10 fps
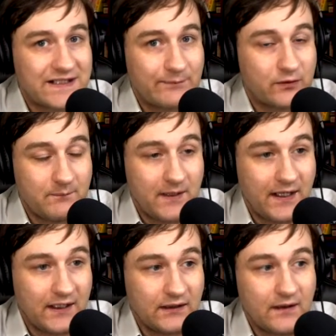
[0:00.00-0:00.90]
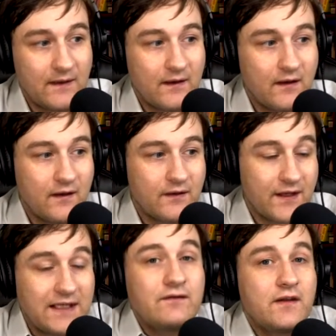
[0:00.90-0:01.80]
April, and May
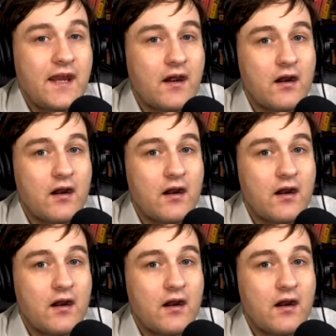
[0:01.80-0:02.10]
than even they